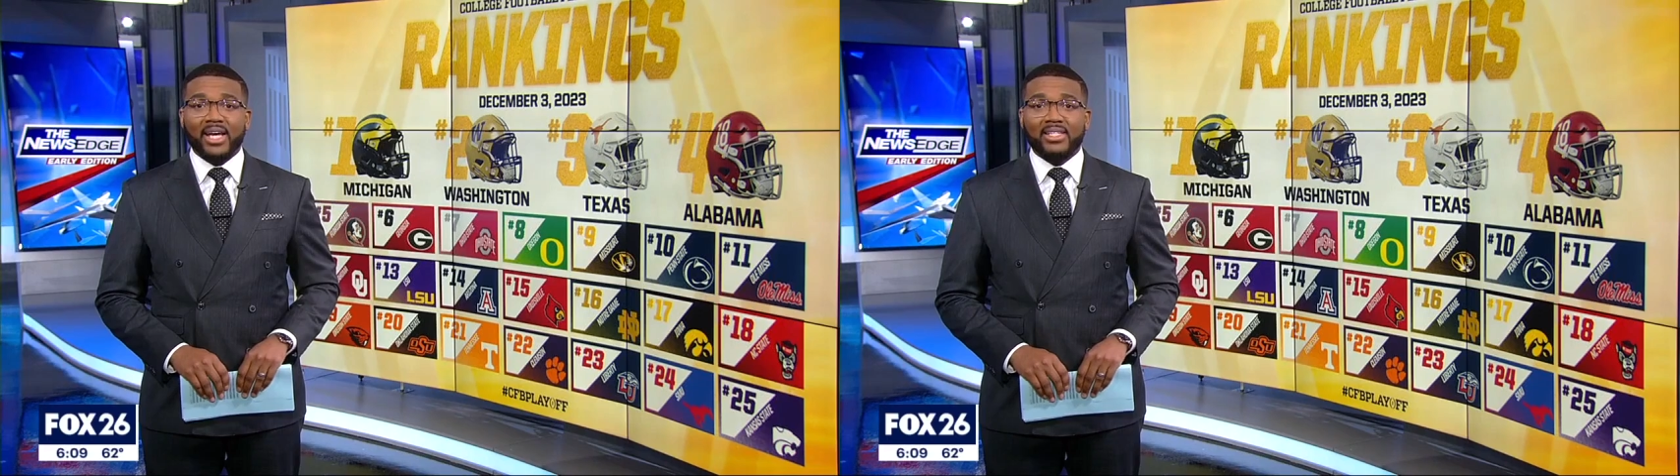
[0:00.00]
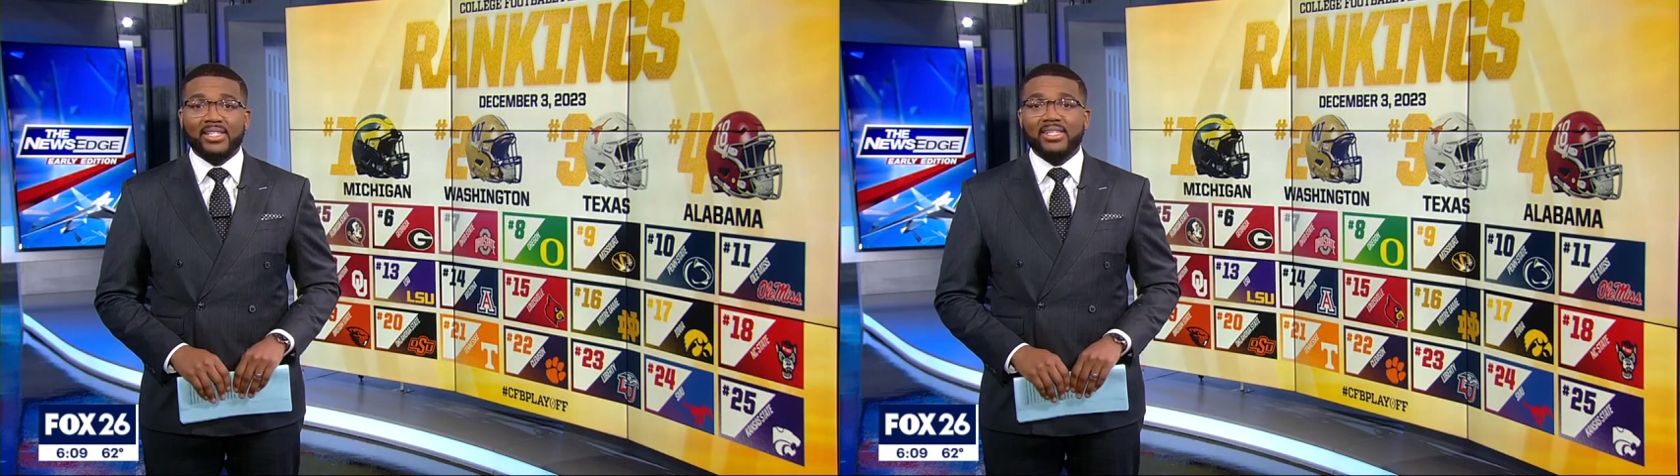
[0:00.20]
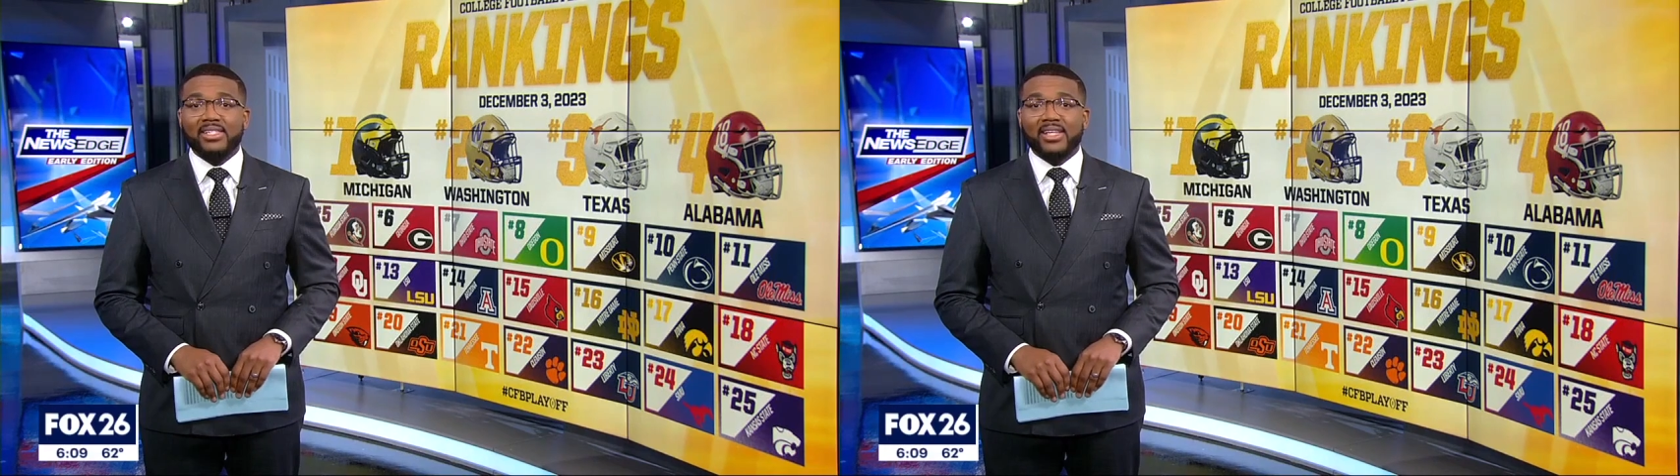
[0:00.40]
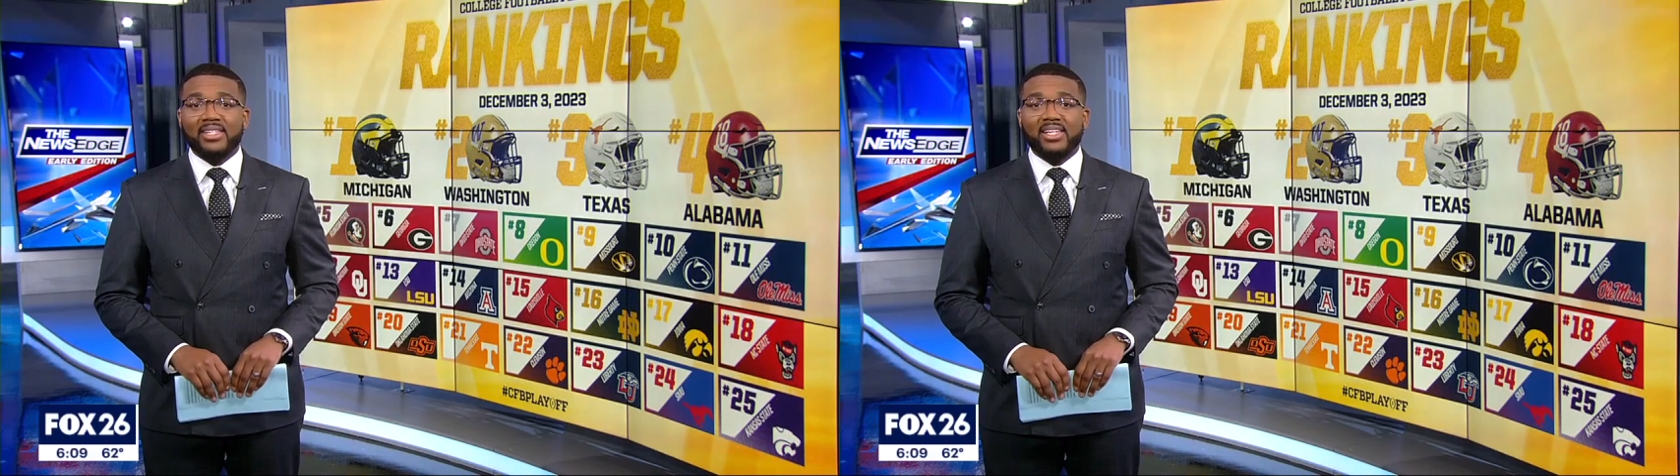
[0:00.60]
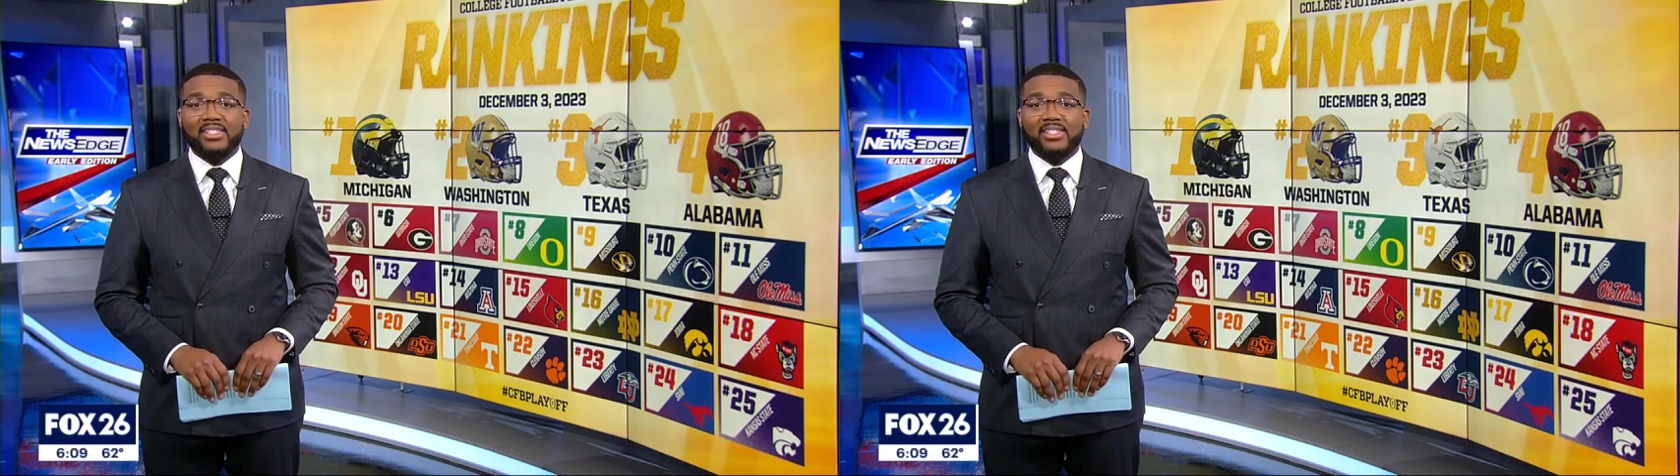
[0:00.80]
DeSantis,
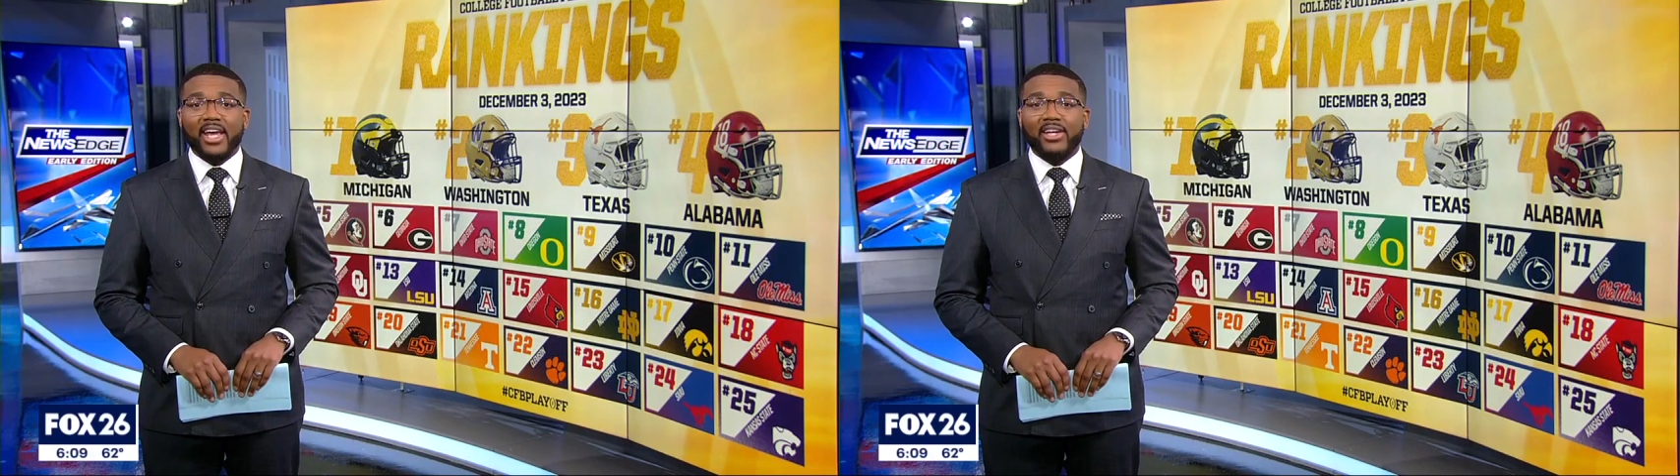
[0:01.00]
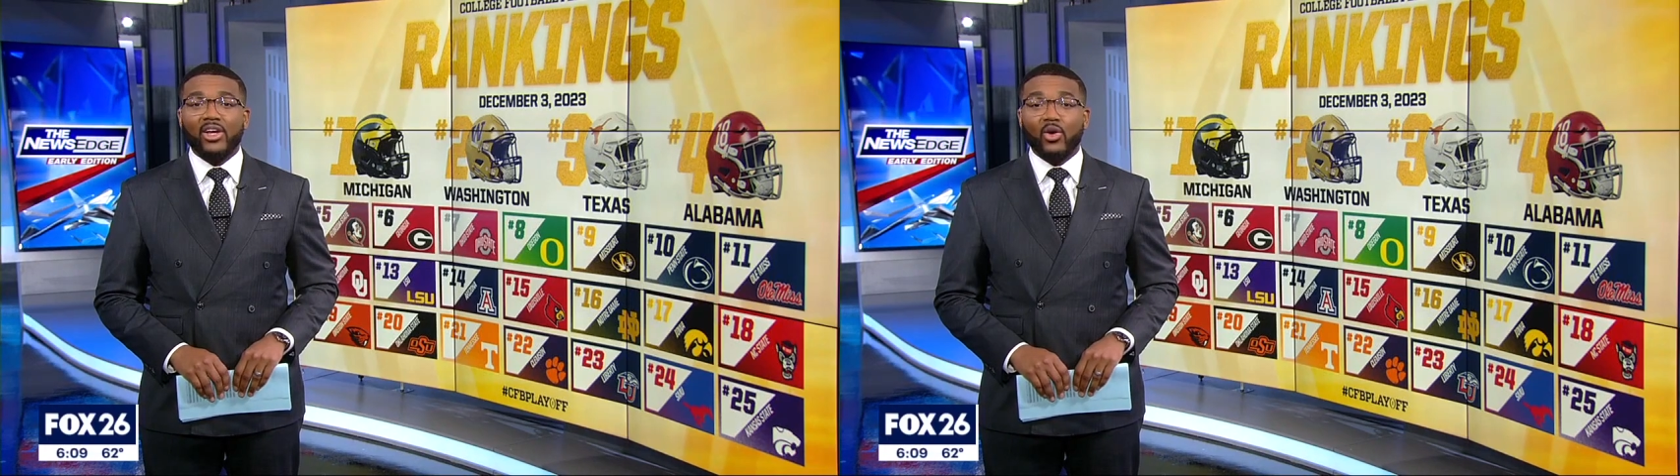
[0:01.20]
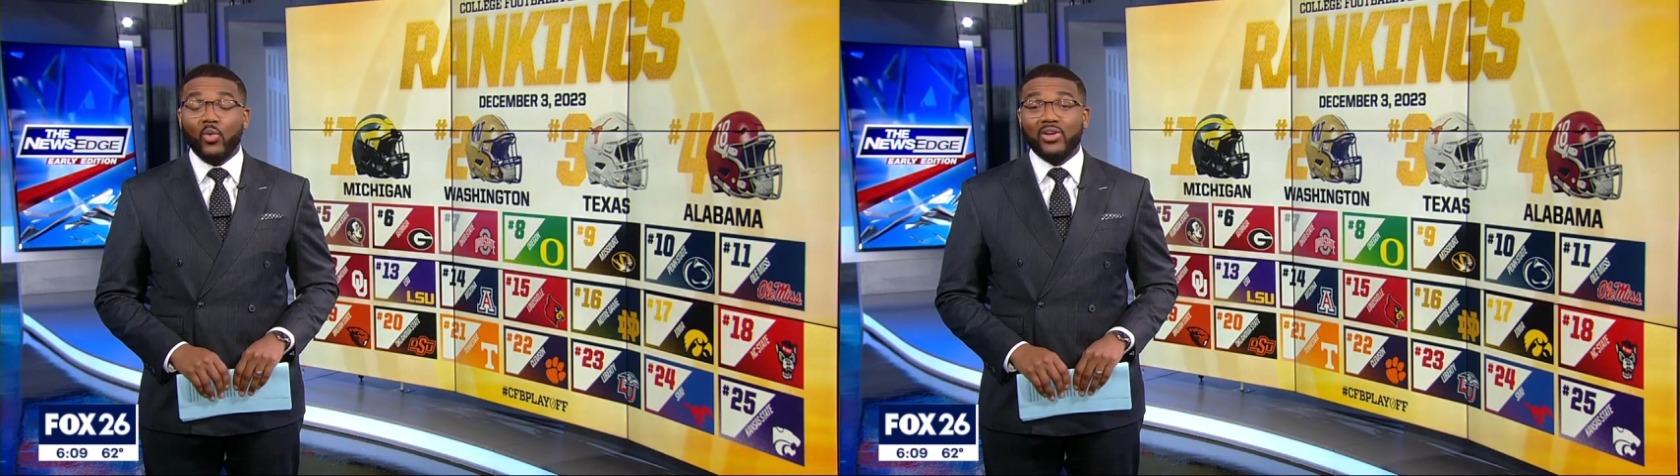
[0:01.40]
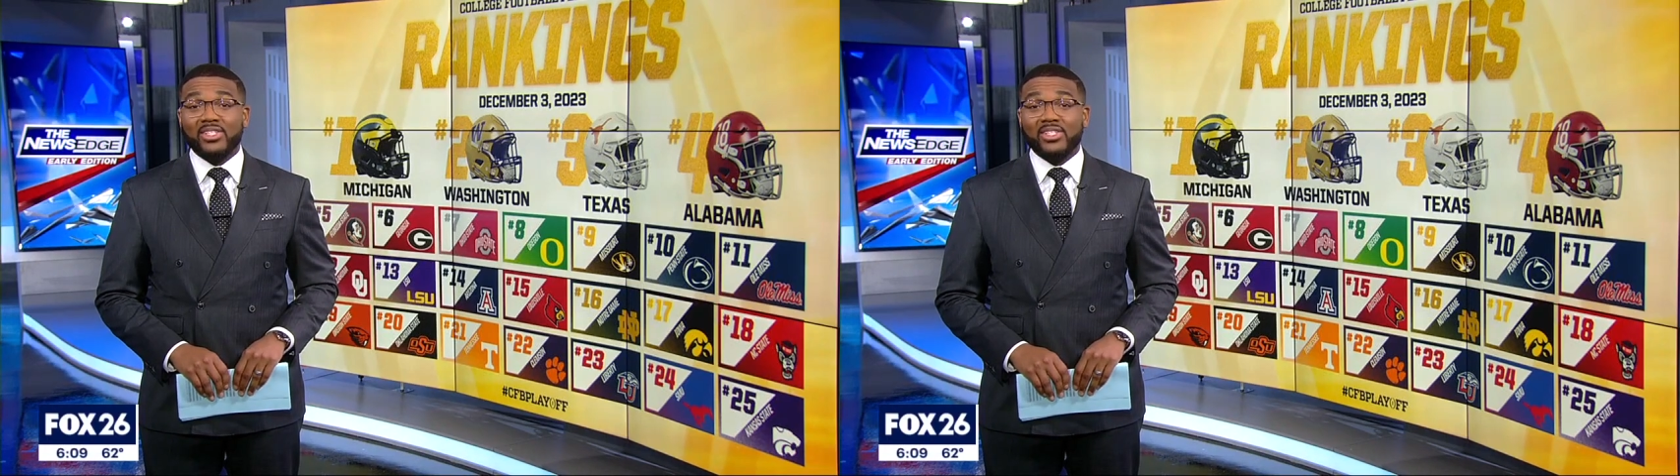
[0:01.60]
he says his state